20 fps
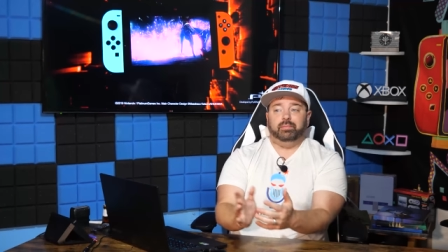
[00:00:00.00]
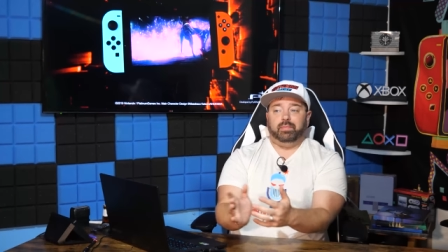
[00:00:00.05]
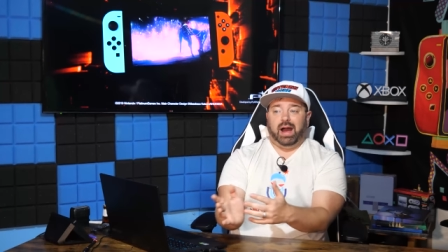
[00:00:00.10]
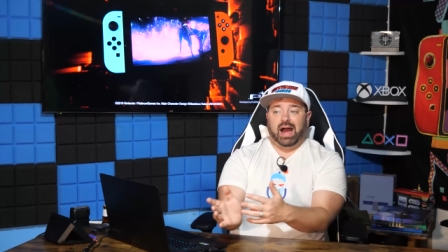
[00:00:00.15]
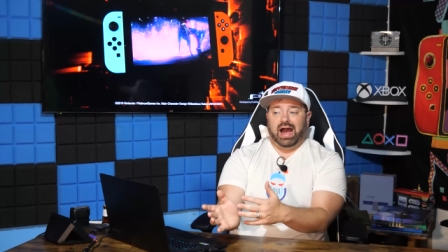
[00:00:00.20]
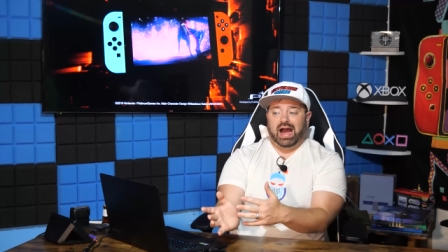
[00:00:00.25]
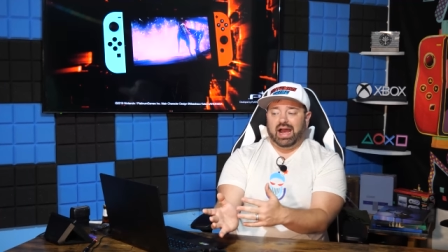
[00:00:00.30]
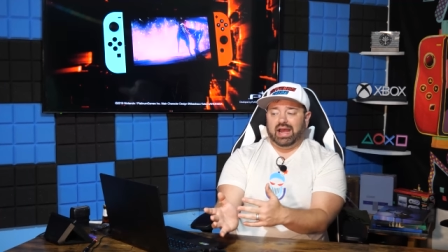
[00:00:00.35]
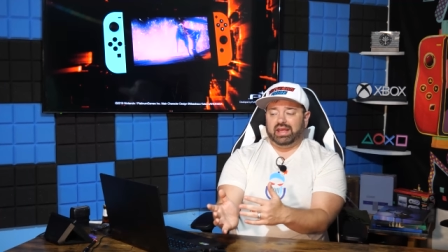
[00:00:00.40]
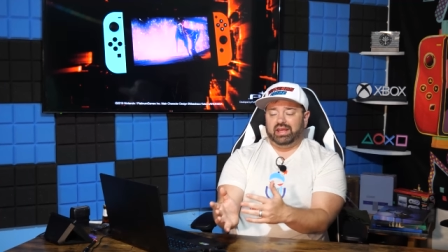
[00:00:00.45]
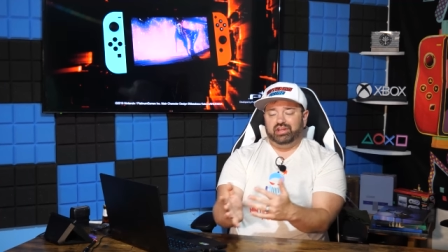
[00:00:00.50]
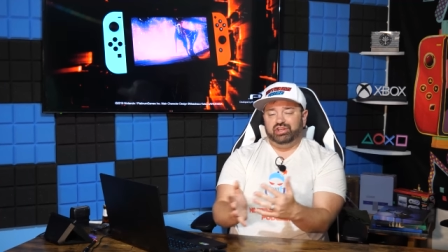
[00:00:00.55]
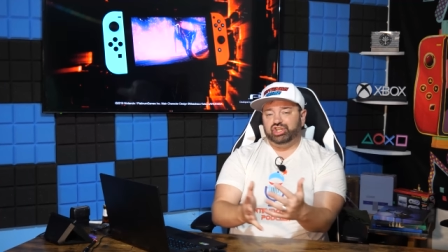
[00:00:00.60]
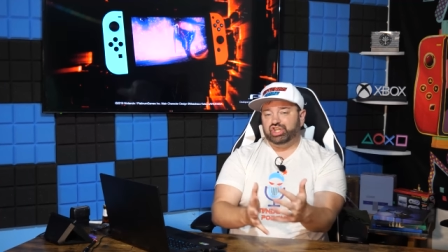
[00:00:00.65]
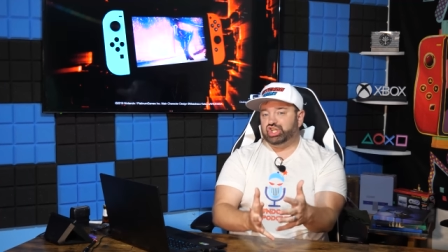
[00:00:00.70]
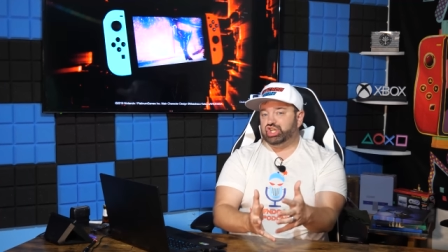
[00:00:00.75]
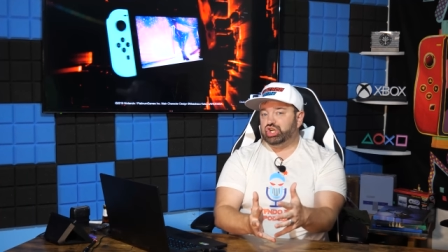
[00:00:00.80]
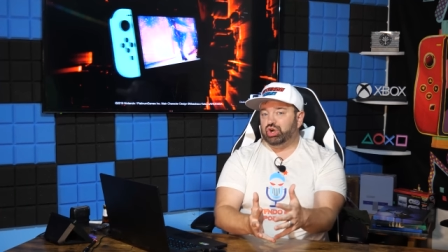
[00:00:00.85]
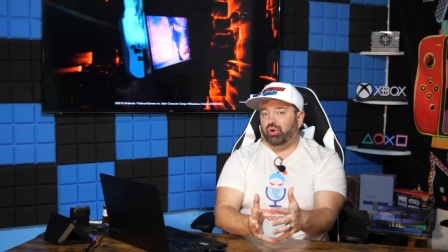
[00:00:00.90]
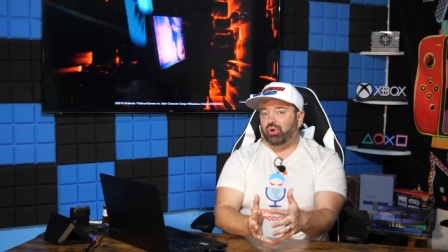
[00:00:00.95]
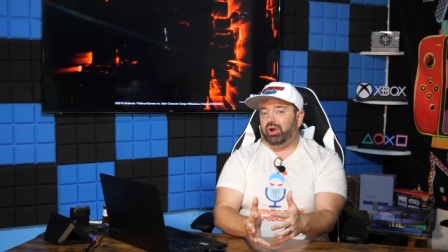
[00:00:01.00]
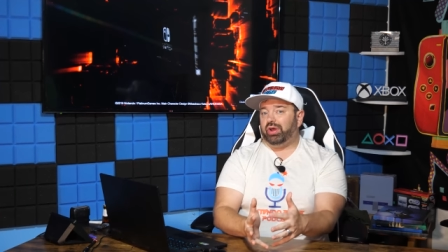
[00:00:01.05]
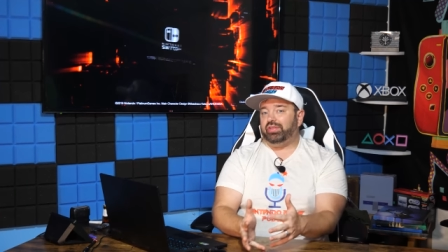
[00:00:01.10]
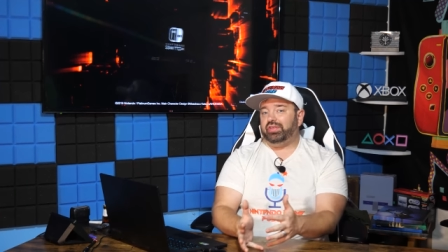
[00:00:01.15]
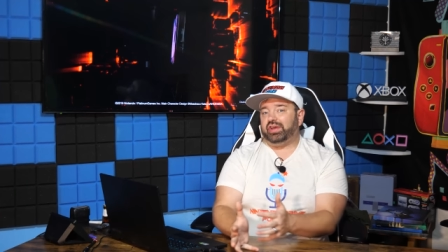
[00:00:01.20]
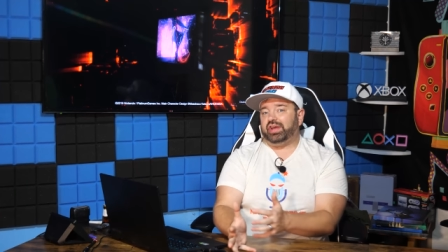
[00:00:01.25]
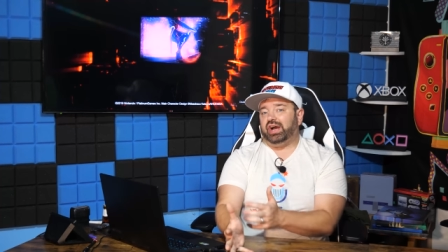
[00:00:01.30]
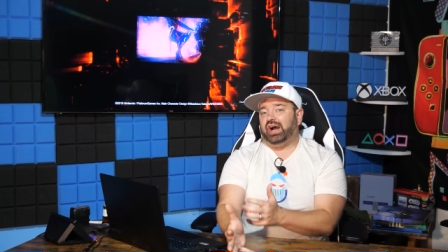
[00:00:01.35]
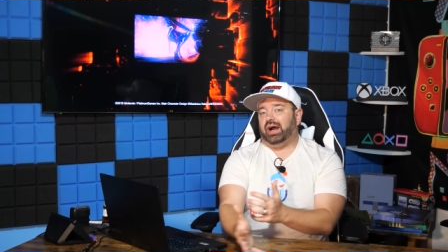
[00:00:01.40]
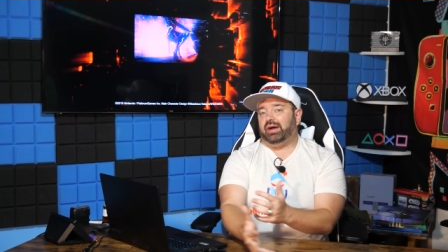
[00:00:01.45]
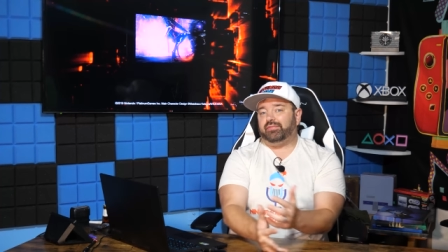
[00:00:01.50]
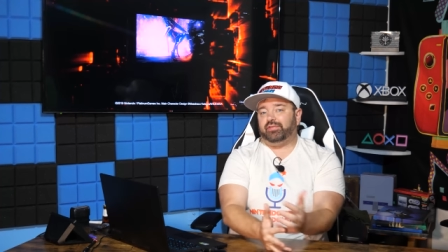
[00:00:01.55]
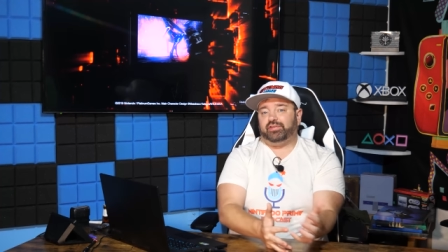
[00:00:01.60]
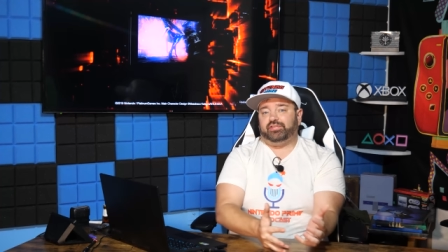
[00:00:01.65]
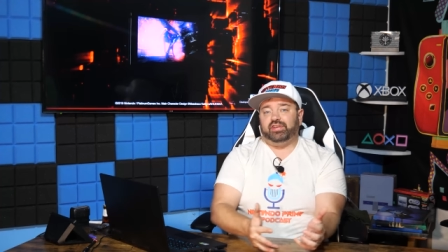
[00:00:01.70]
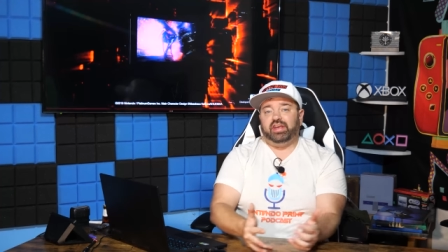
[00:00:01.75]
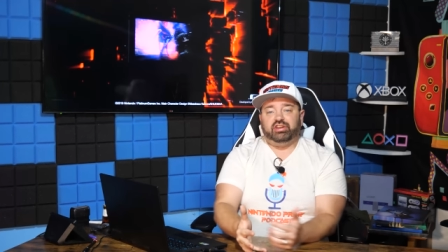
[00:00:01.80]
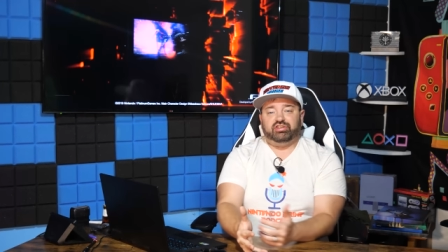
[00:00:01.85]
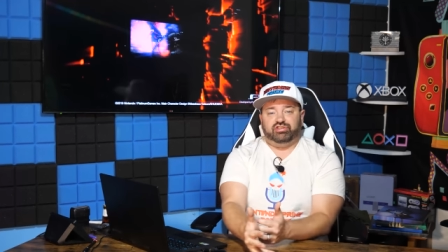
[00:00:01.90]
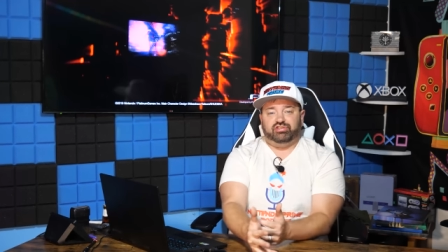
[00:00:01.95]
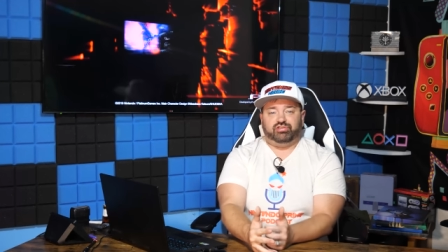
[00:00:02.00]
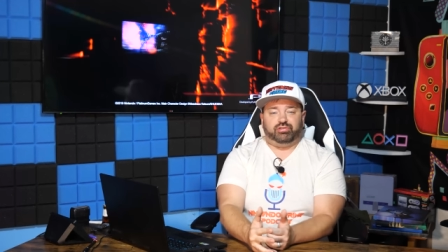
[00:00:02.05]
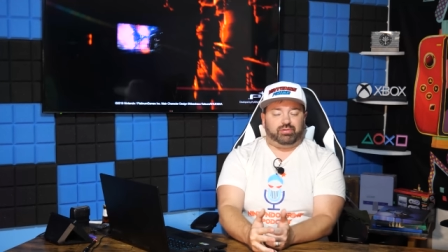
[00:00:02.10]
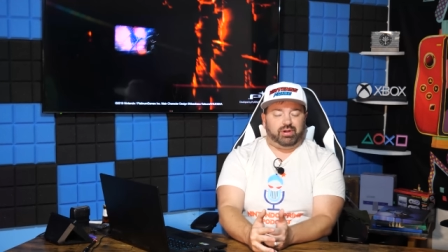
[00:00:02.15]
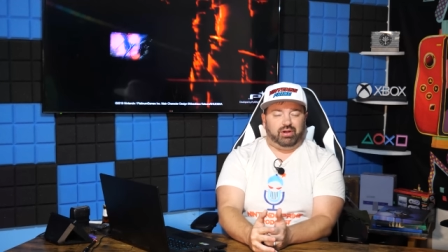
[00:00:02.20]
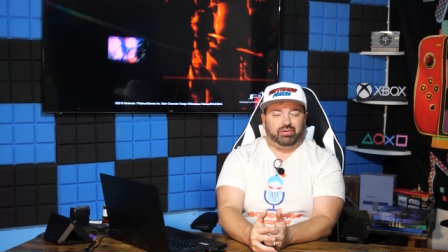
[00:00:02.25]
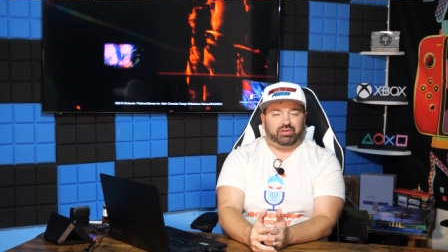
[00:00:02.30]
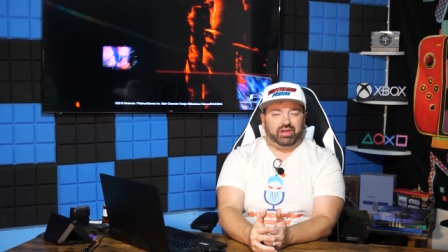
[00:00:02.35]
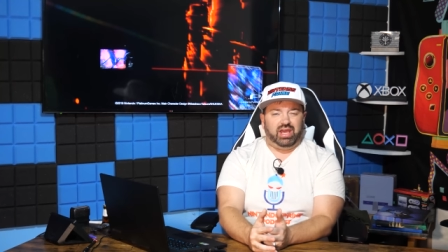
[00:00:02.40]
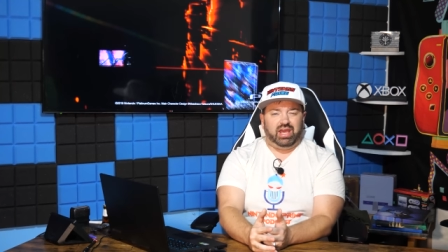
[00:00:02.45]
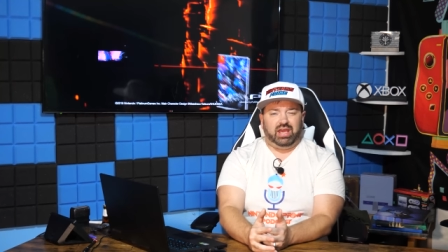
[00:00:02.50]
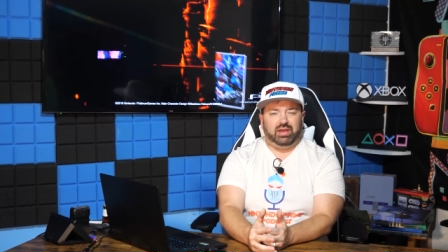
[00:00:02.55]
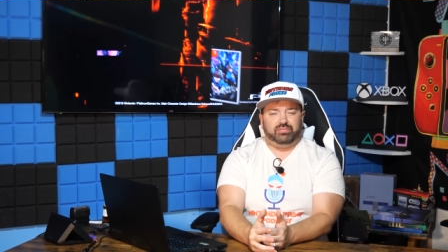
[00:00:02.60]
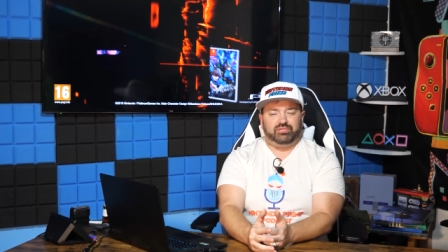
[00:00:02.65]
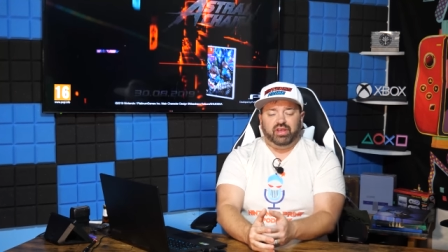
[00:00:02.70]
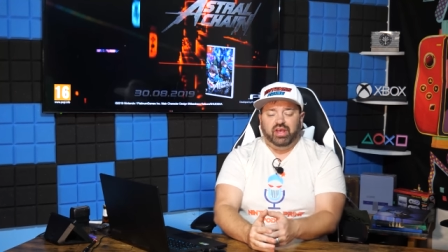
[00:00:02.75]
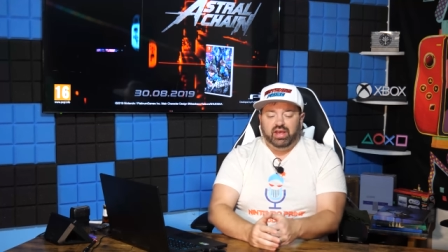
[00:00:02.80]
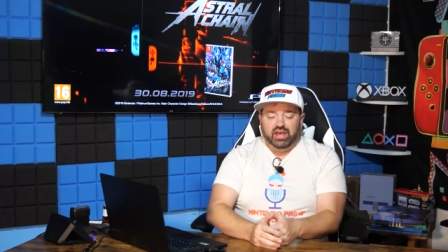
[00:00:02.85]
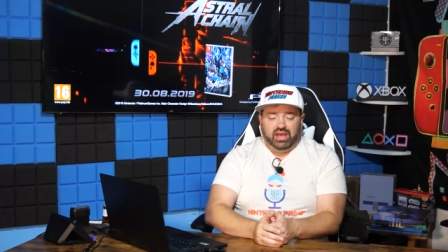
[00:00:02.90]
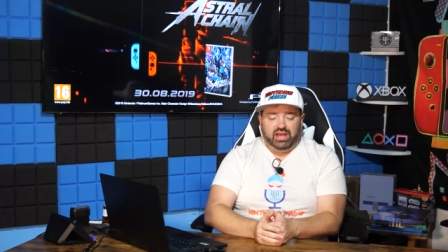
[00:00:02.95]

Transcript: I enjoy the conversations around games,